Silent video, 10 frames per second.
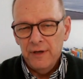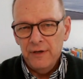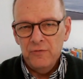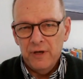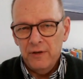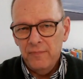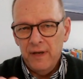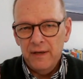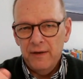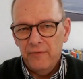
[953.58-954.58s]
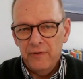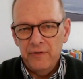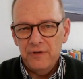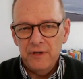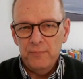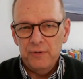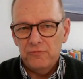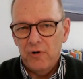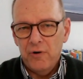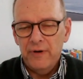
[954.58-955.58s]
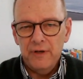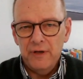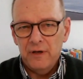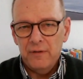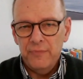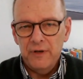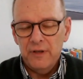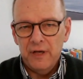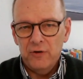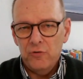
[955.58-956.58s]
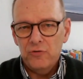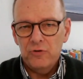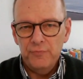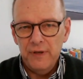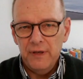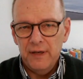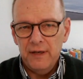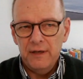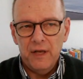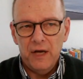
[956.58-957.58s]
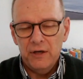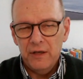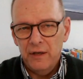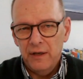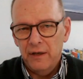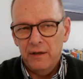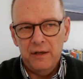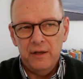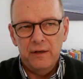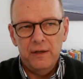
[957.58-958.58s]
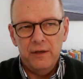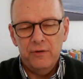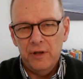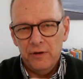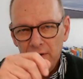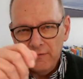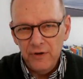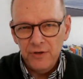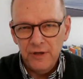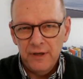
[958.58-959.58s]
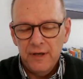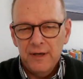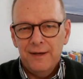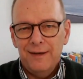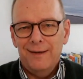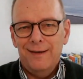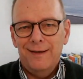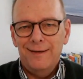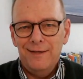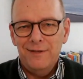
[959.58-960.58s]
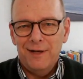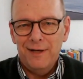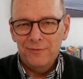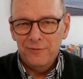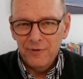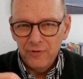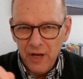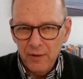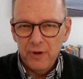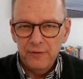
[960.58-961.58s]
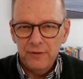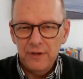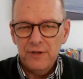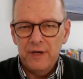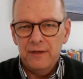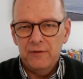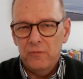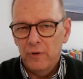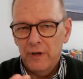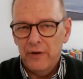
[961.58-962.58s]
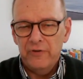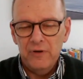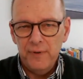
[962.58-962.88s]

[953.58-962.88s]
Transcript: you can make a very simple drawing there, but it can also be a Leonardo da Vinci design or a Rembrandt design or whatever, a